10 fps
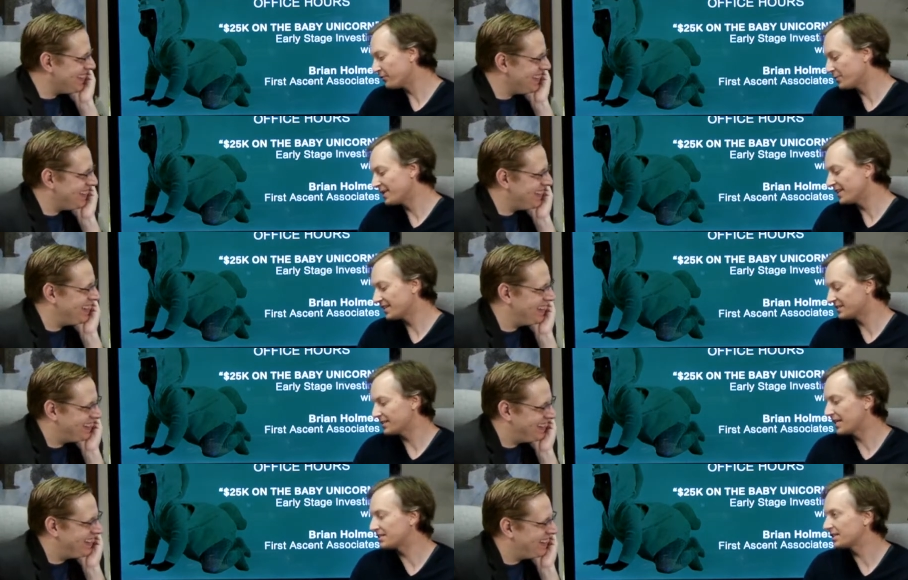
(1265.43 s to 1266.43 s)
Speaker 1: for me, that's
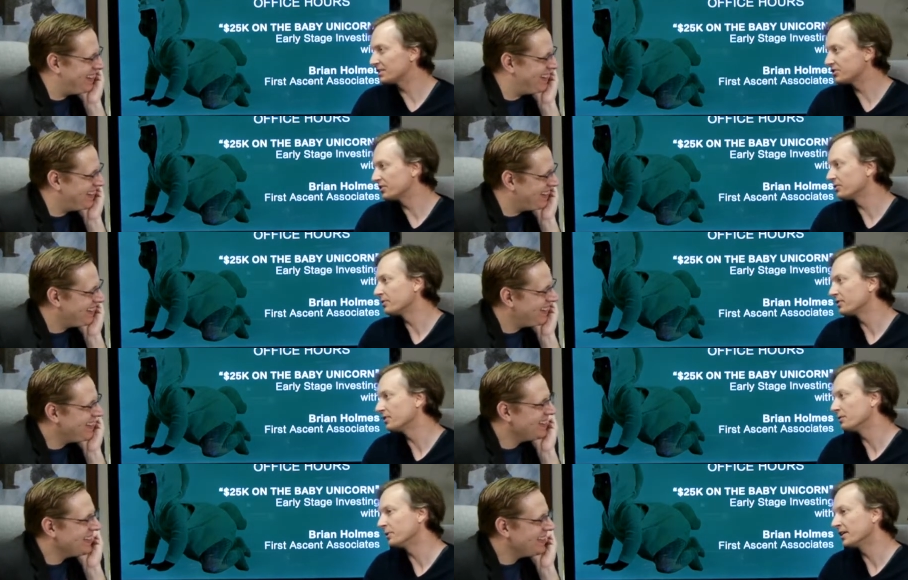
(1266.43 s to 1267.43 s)
that's a concern with the
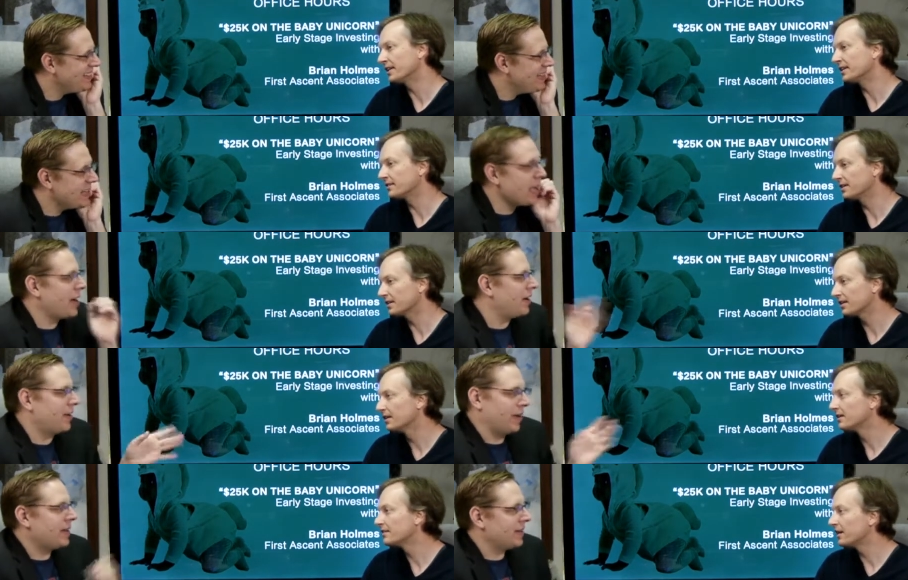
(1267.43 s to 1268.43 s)
current market, and I think yeah,
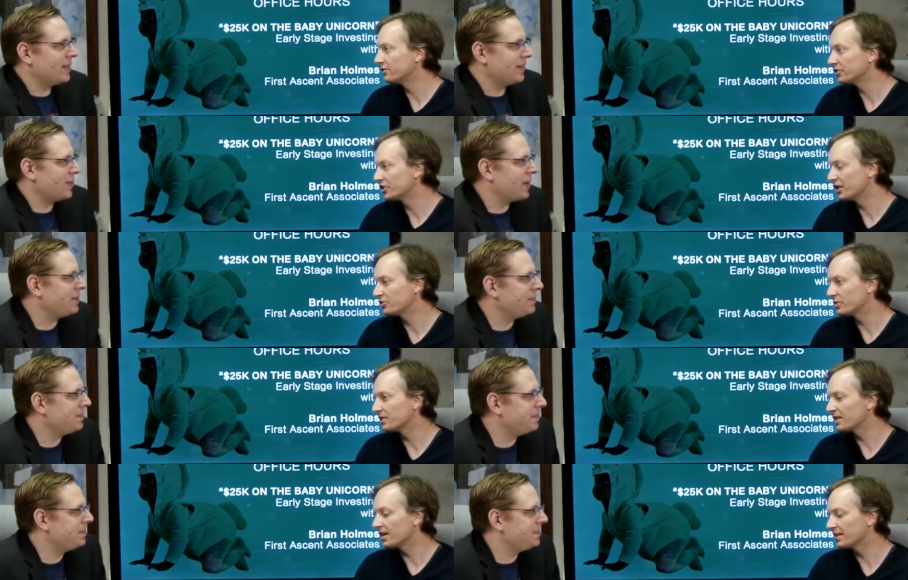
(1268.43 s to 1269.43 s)
no, that'll change with
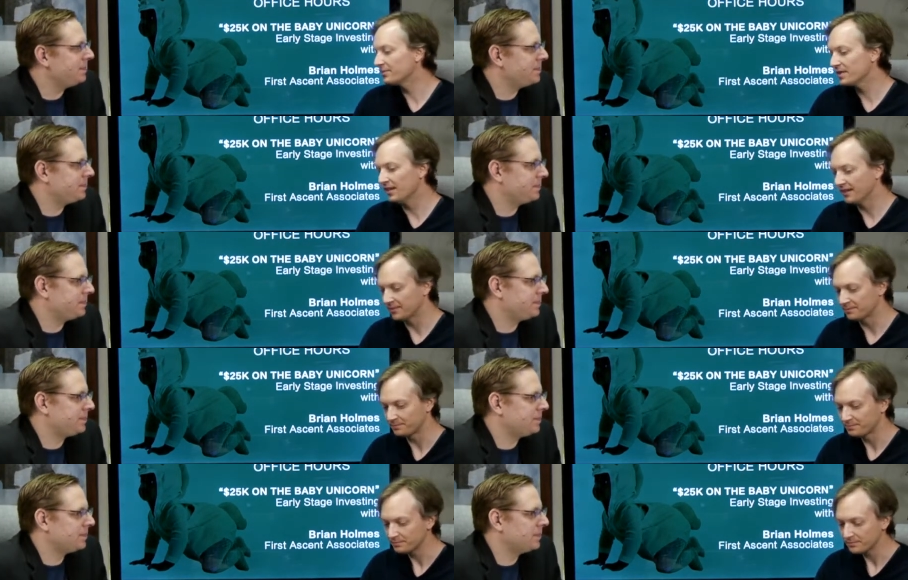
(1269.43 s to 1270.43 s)
time. Um,
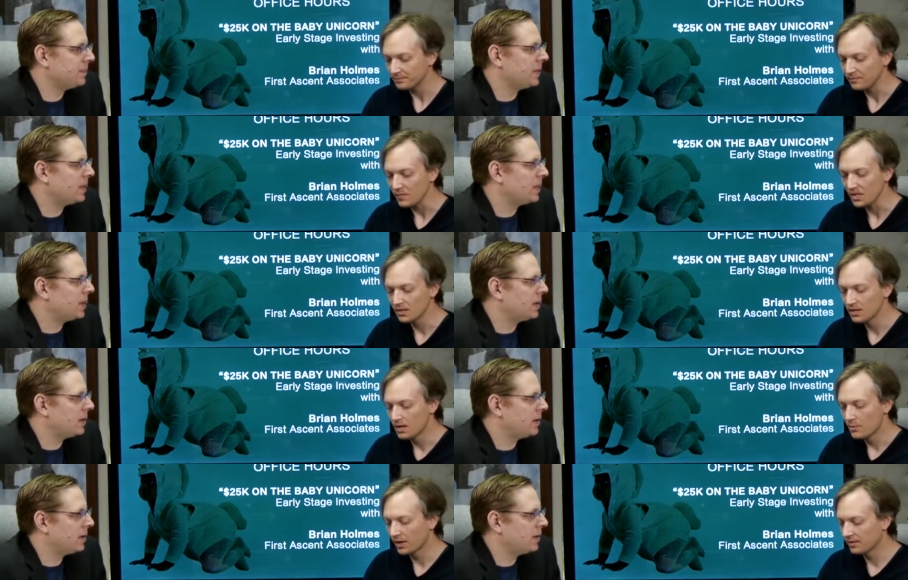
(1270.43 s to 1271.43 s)

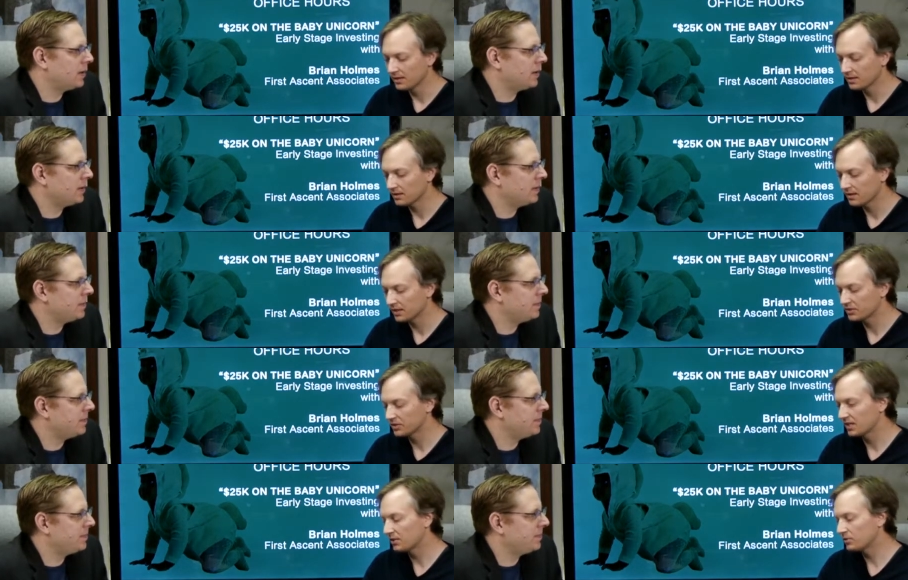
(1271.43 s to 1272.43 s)
but I think that's
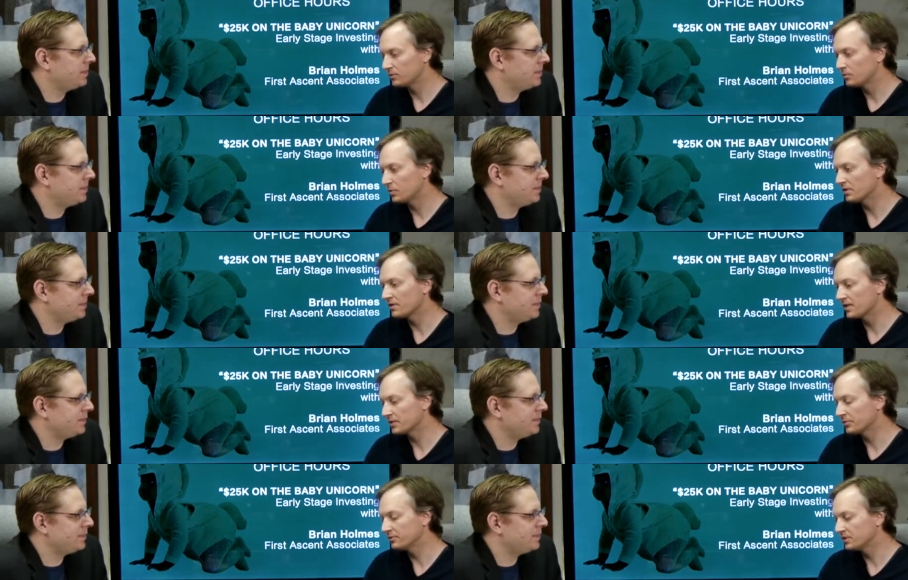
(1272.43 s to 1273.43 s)
kind of one of the things
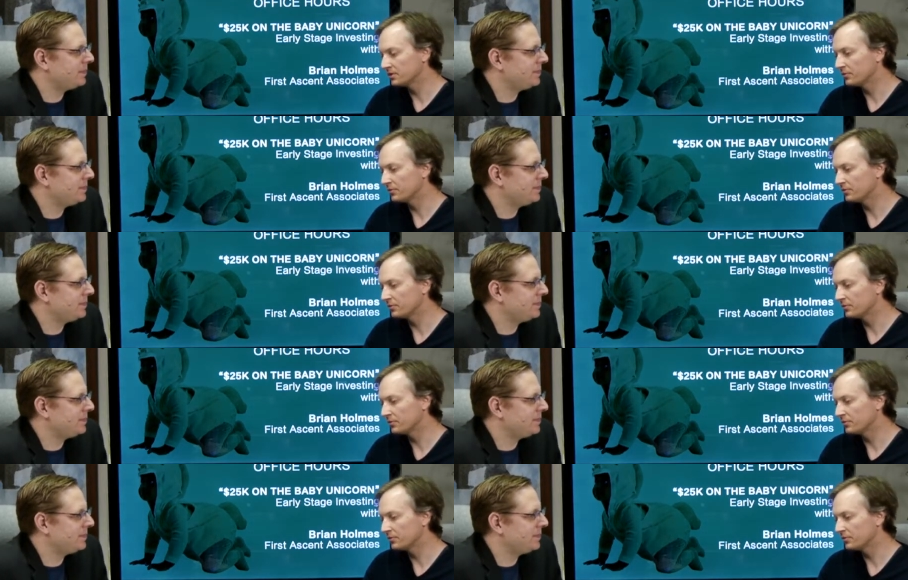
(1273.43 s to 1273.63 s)
we look